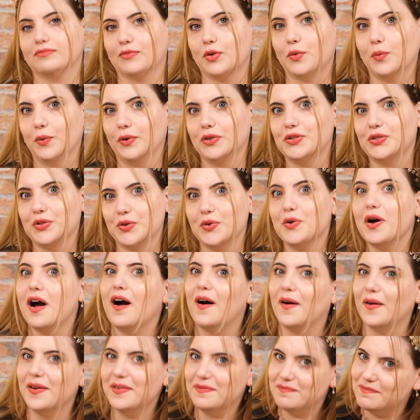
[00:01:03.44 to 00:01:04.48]
we'll do
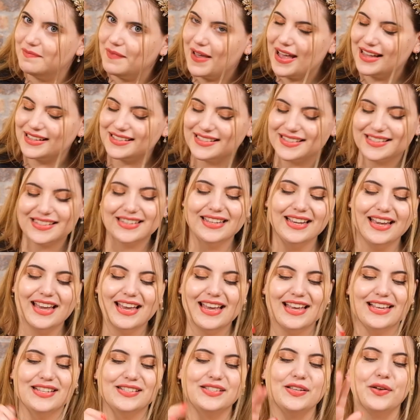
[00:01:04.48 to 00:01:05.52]
our best.
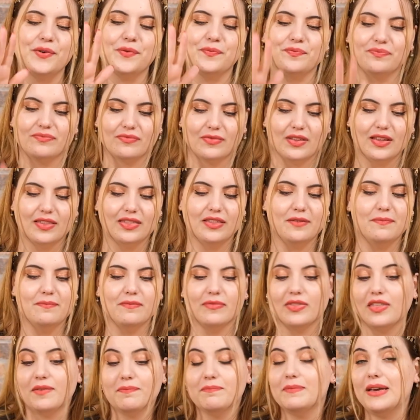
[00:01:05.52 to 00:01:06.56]
So
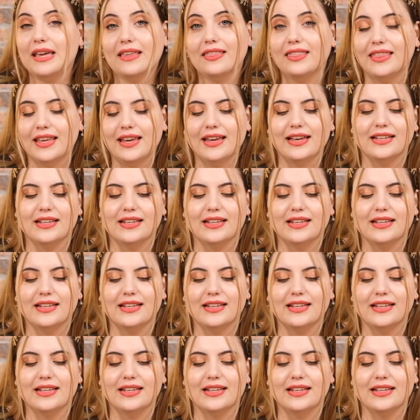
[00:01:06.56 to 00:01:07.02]
the main thing